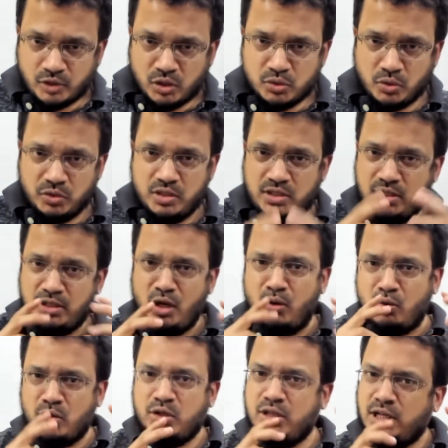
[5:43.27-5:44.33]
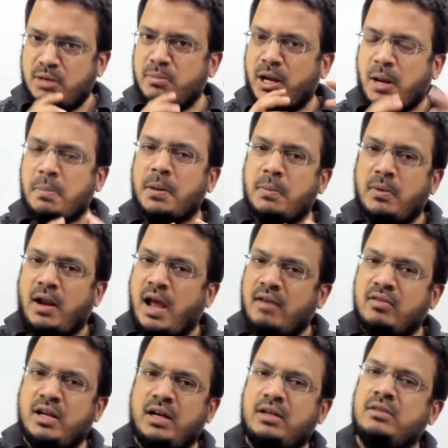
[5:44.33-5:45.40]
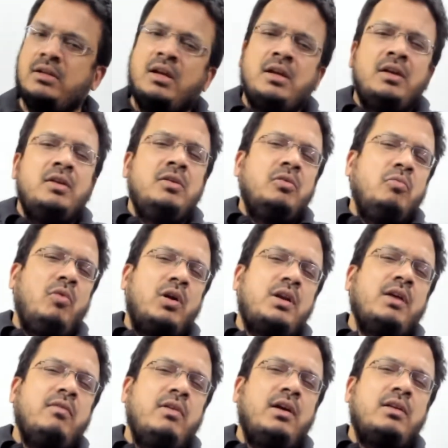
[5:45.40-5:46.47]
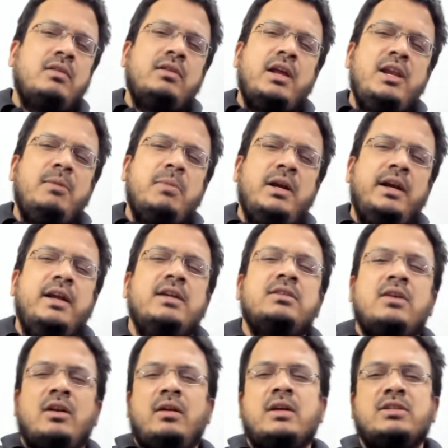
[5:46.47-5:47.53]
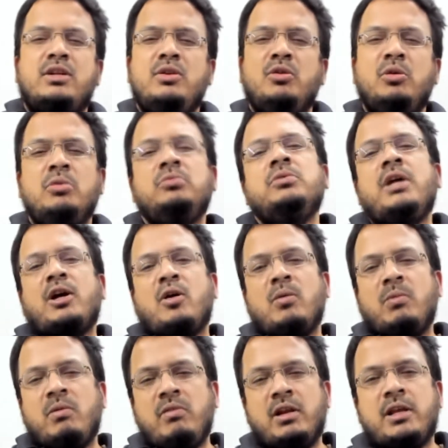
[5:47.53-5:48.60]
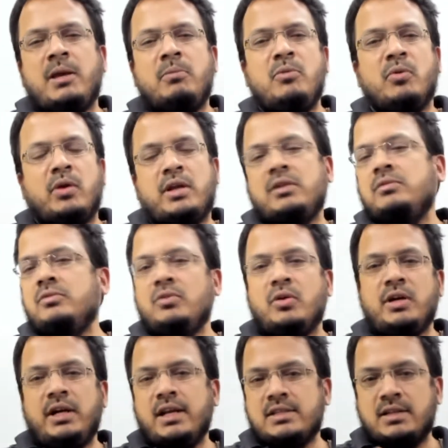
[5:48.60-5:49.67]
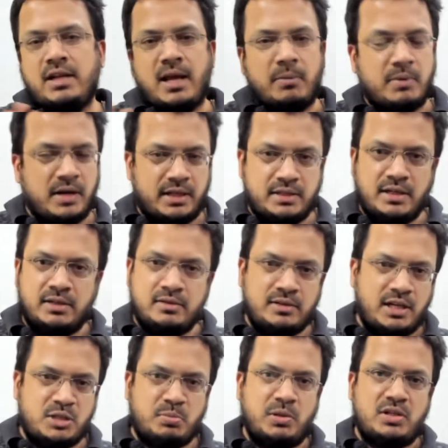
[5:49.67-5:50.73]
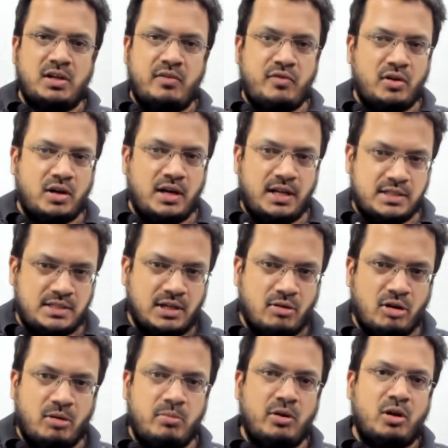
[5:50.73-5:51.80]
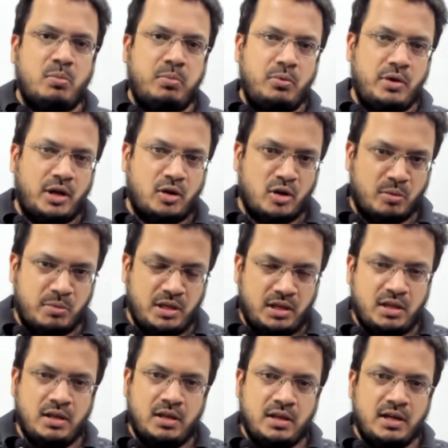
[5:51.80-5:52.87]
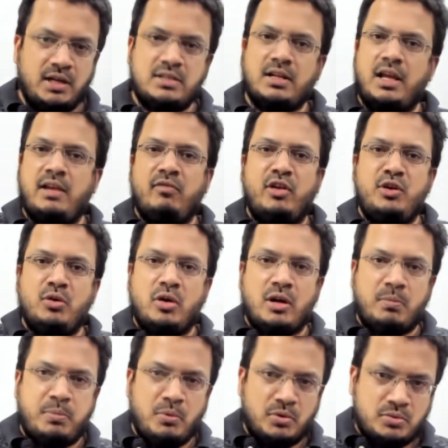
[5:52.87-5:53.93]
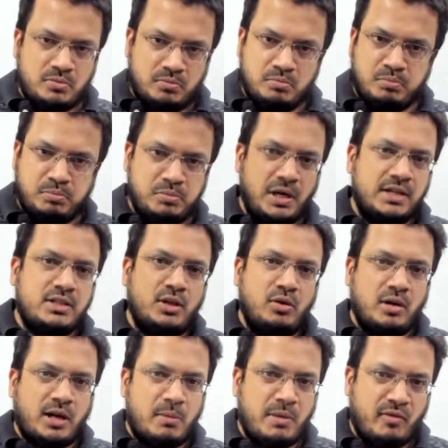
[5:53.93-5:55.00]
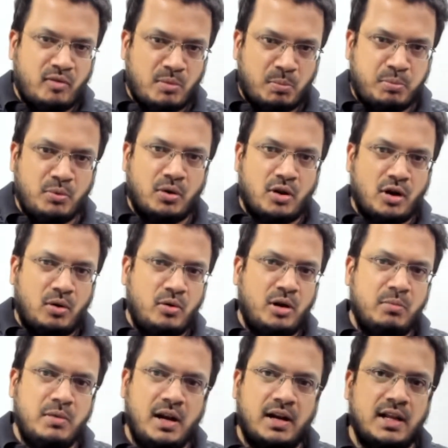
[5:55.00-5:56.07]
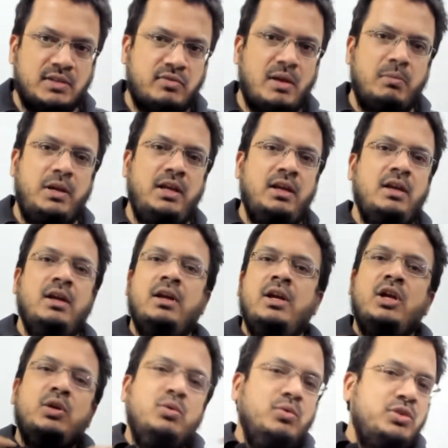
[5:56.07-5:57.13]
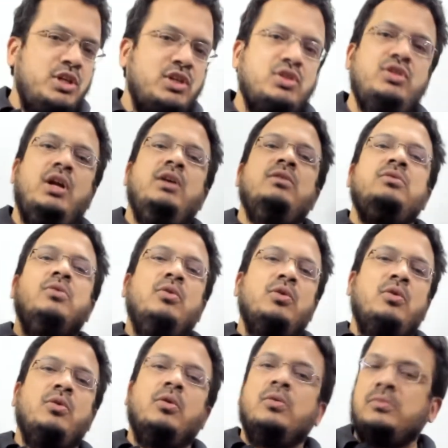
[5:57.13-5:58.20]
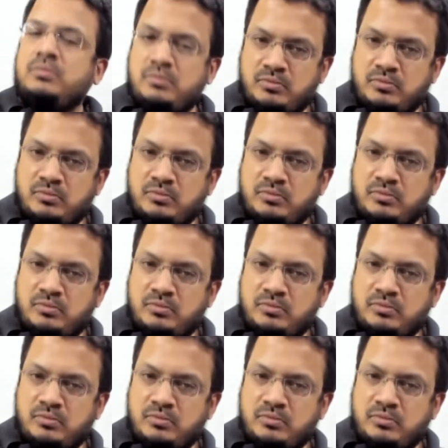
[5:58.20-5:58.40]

so this is a notion that many people have, that whatever anybody does or doesn't do, economy will keep growing. No, it doesn't happen like that. Especially if you are a less developed or a poor economy, it's like when you are a poor, let's say you are coming from a poor or a lower middle class family, you just don't grow.